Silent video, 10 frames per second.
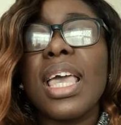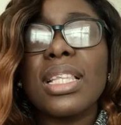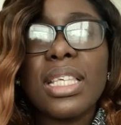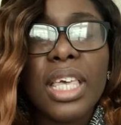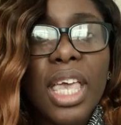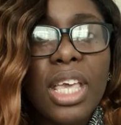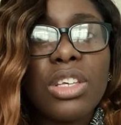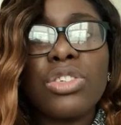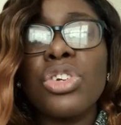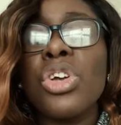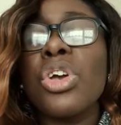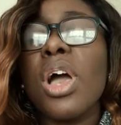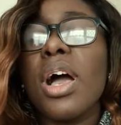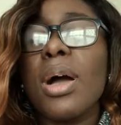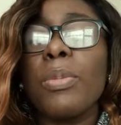get engaged.
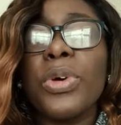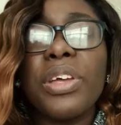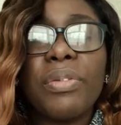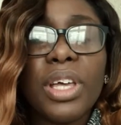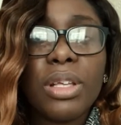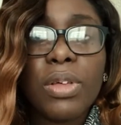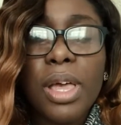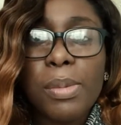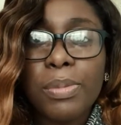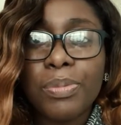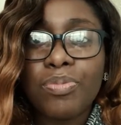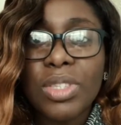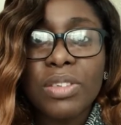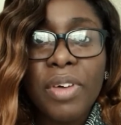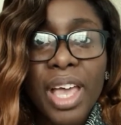Whatever
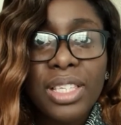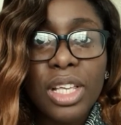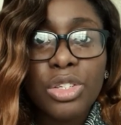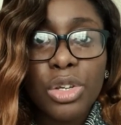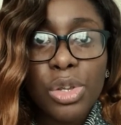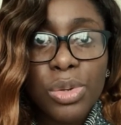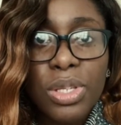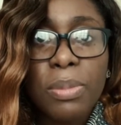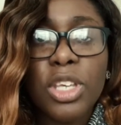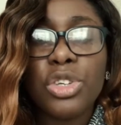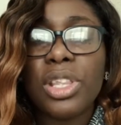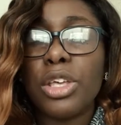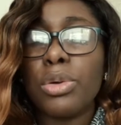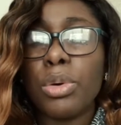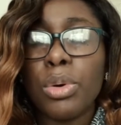device that you're using, make sure
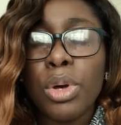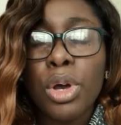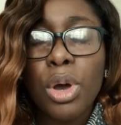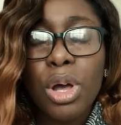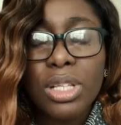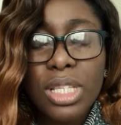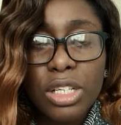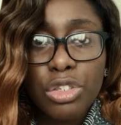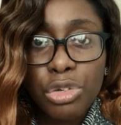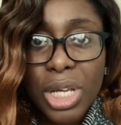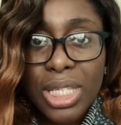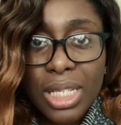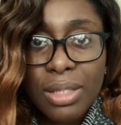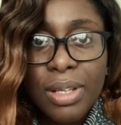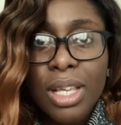that you're
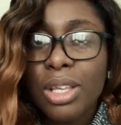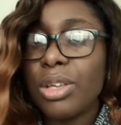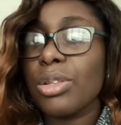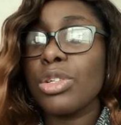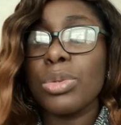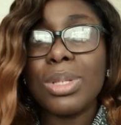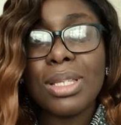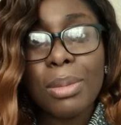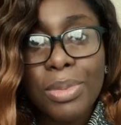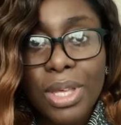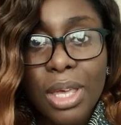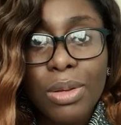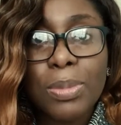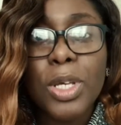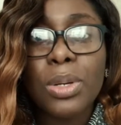concentrating, you're not doing something
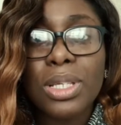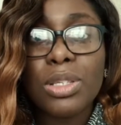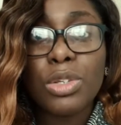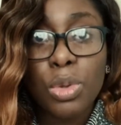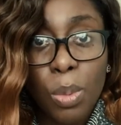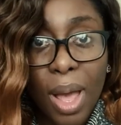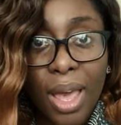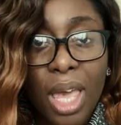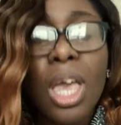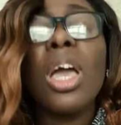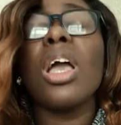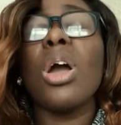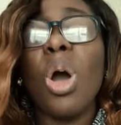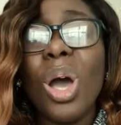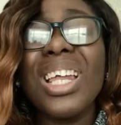else, because you know why?
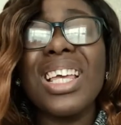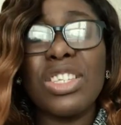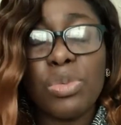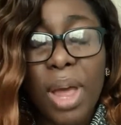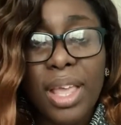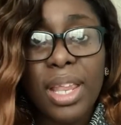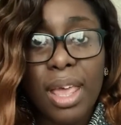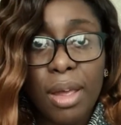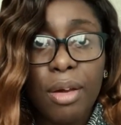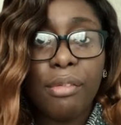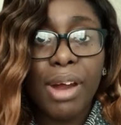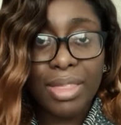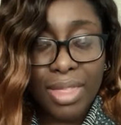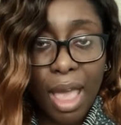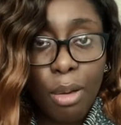God is right there
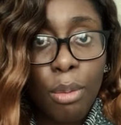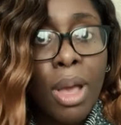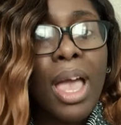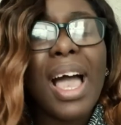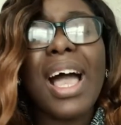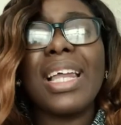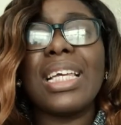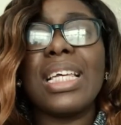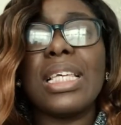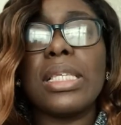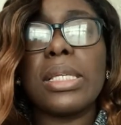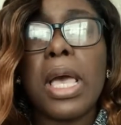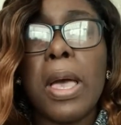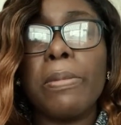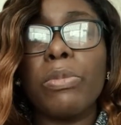right now, and he's
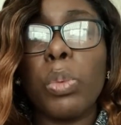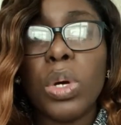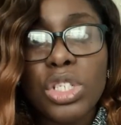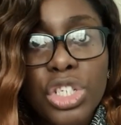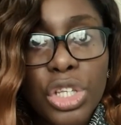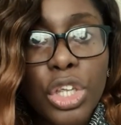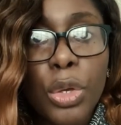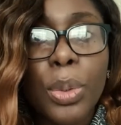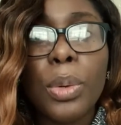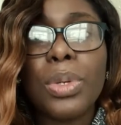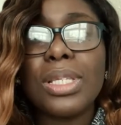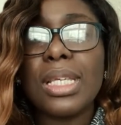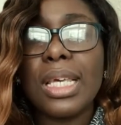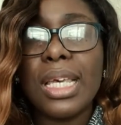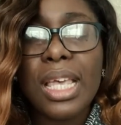watching you. He wants
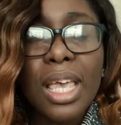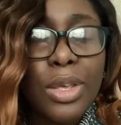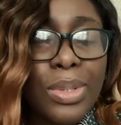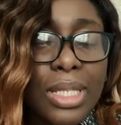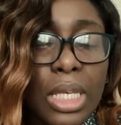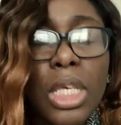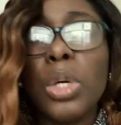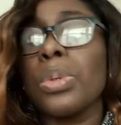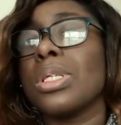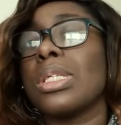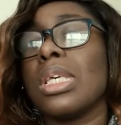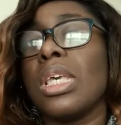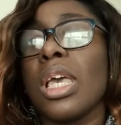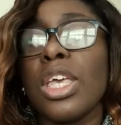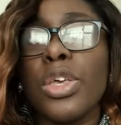to hear you sing, he wants to
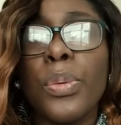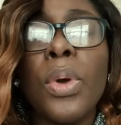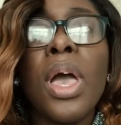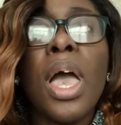hear you.